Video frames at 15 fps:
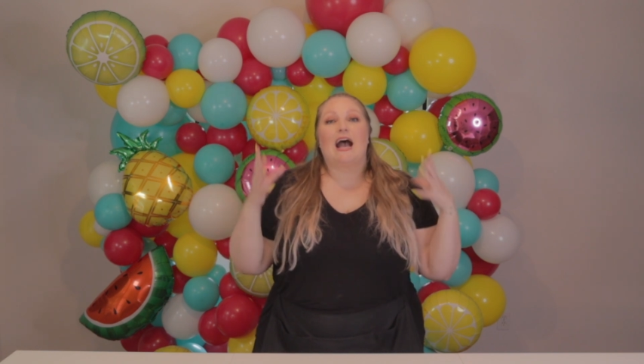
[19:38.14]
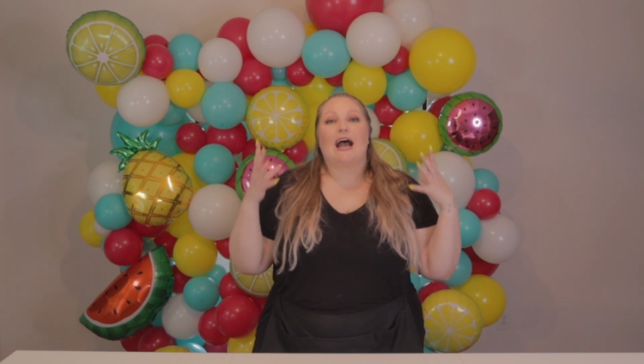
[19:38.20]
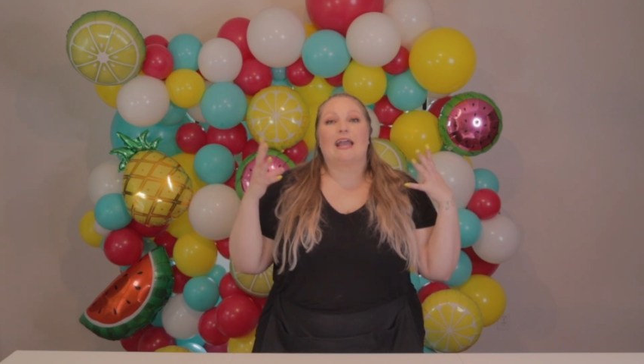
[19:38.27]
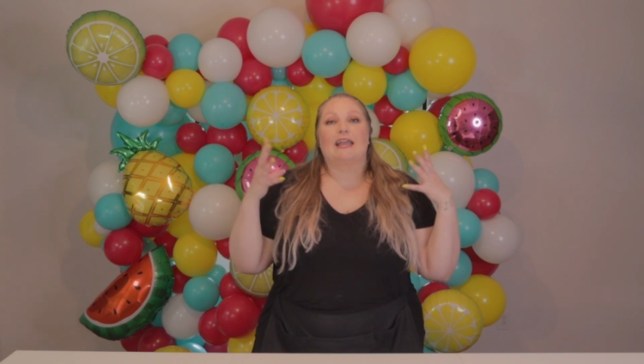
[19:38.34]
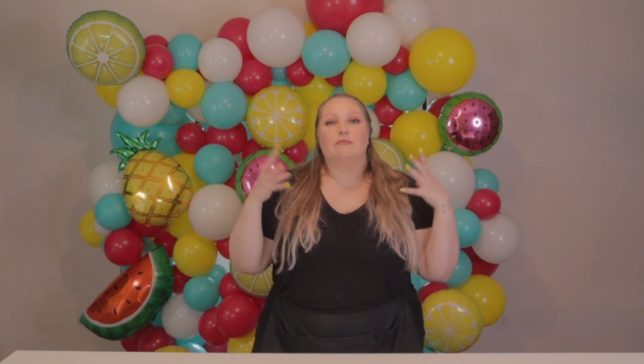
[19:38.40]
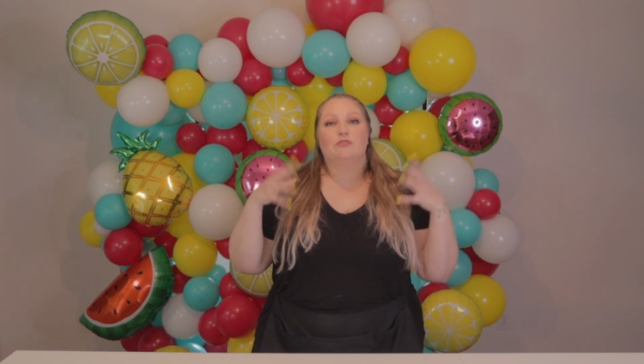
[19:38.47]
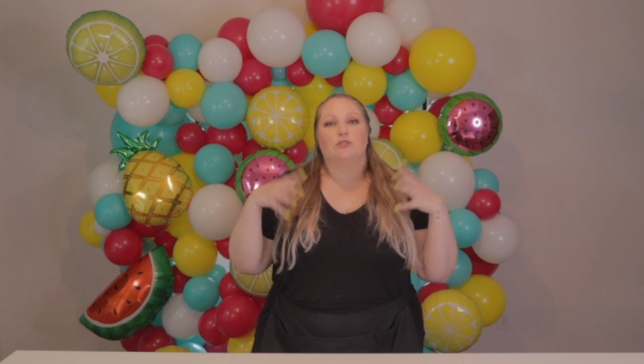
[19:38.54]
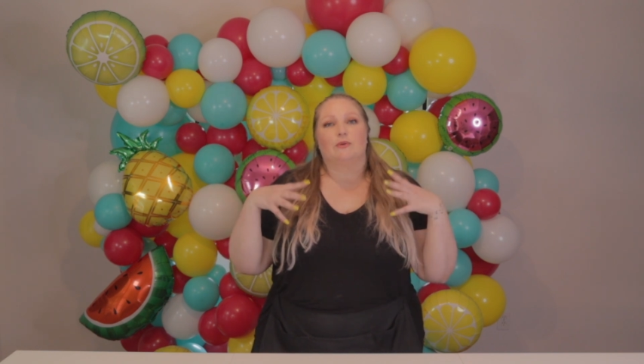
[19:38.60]

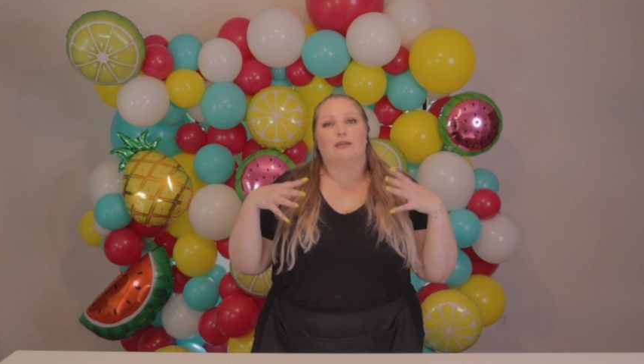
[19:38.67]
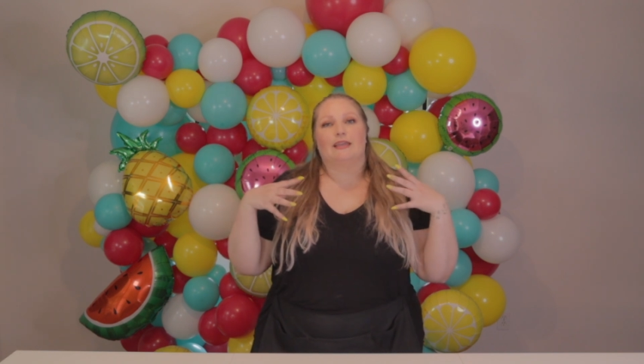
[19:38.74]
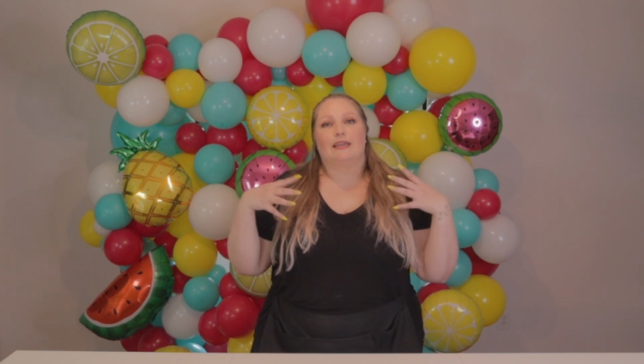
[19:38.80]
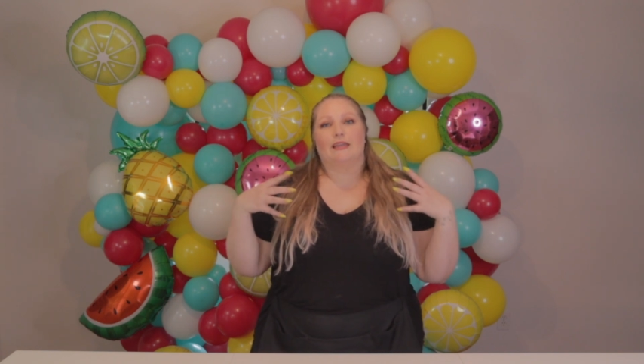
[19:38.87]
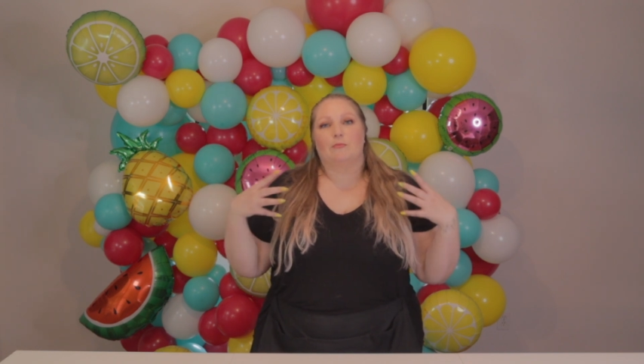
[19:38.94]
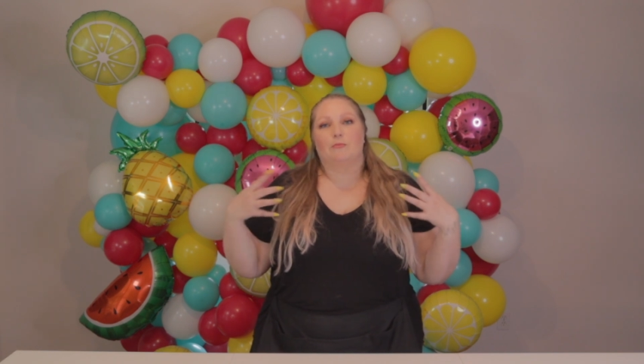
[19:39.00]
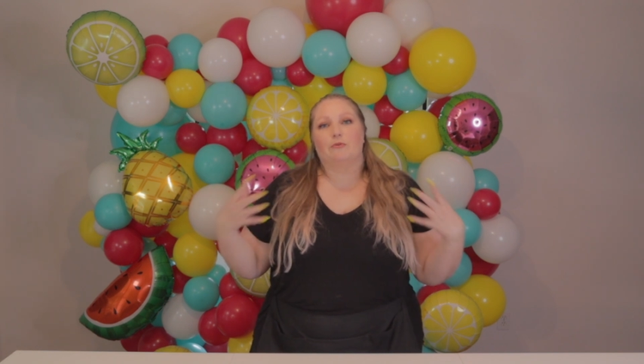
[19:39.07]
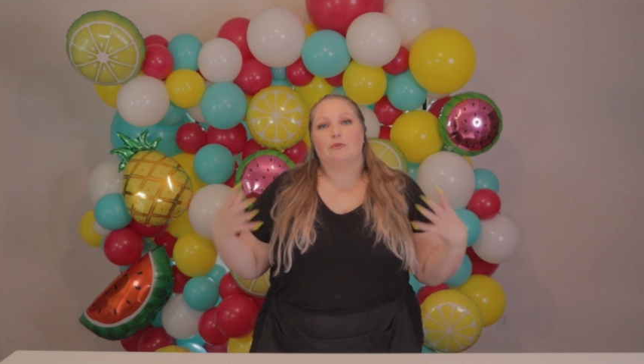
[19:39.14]
I am doing
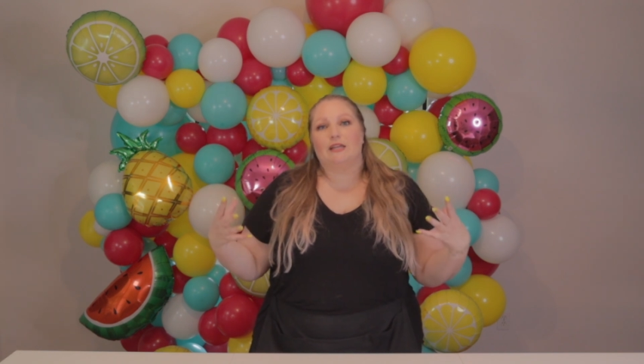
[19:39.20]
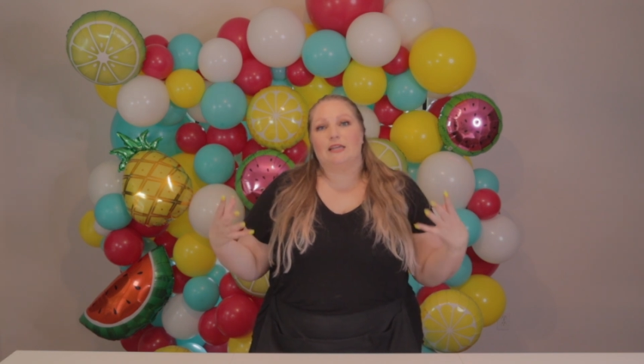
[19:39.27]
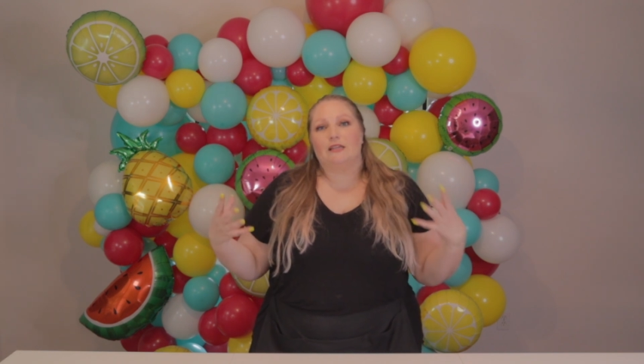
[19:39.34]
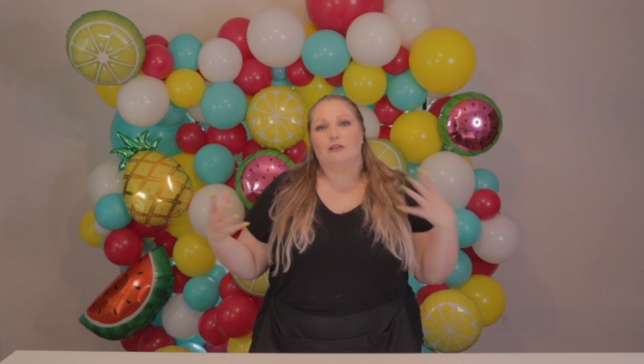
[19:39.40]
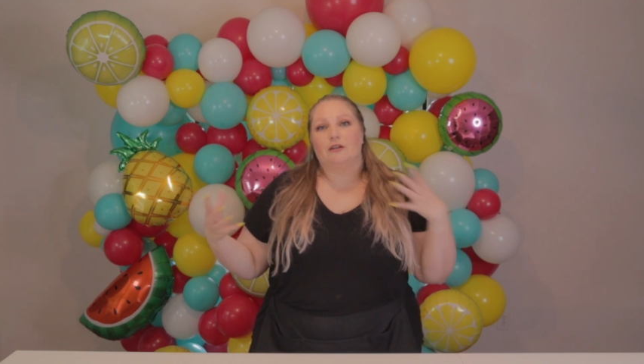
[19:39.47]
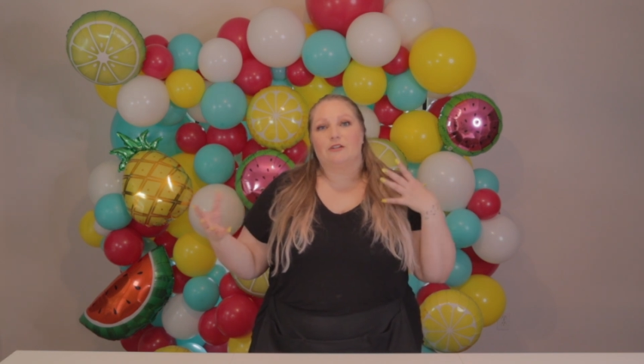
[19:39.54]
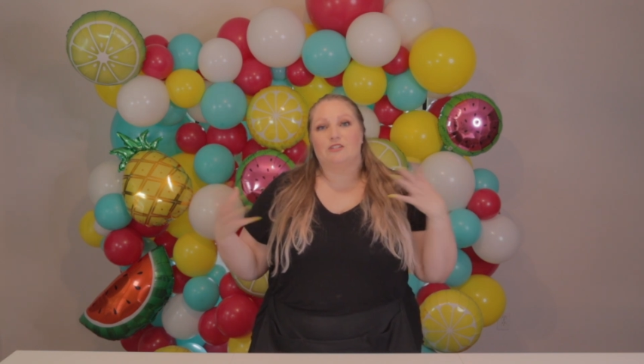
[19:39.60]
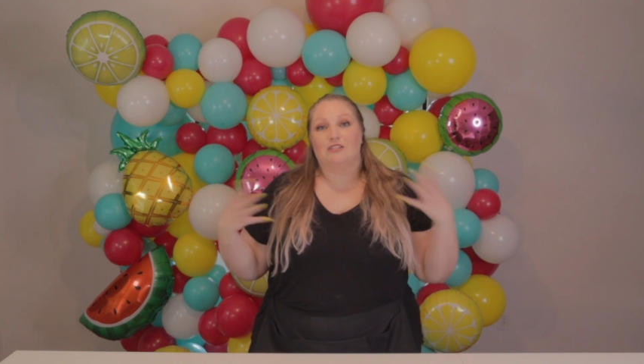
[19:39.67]
a pretty
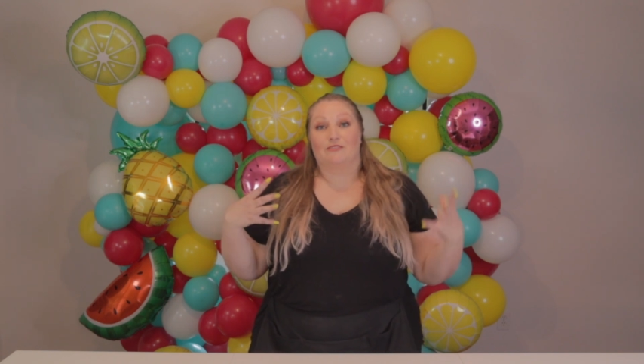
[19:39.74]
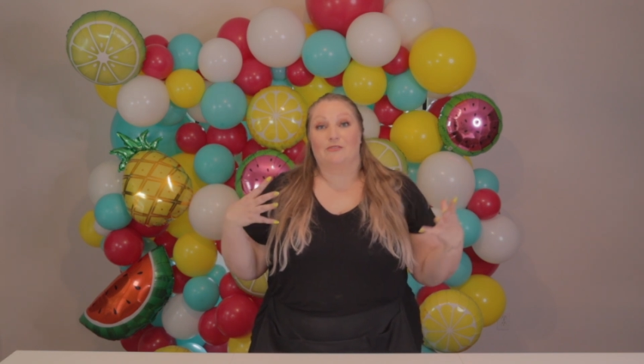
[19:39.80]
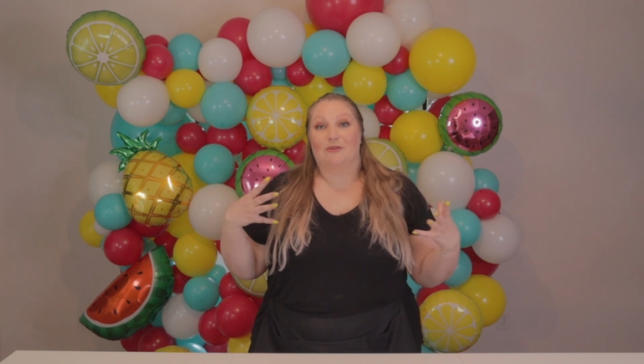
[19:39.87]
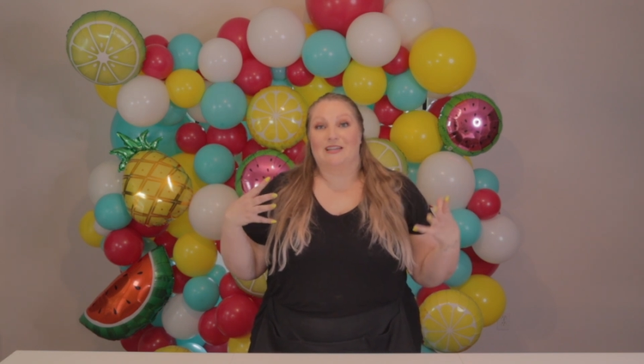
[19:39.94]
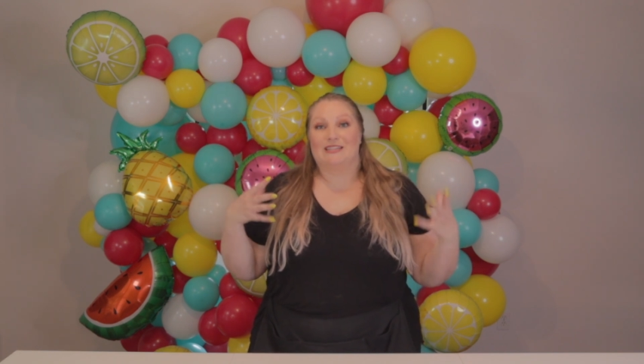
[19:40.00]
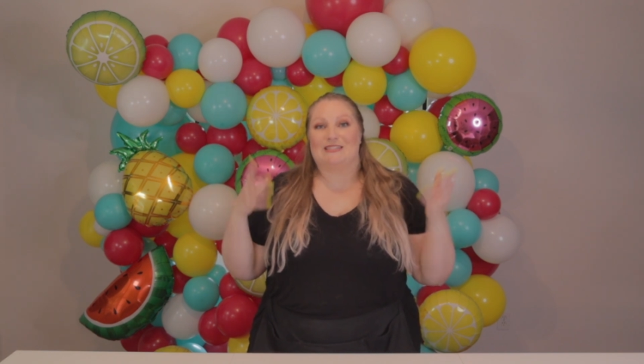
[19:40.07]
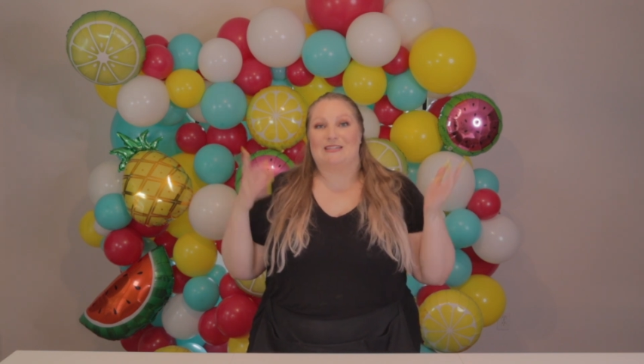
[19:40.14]
large giveaway.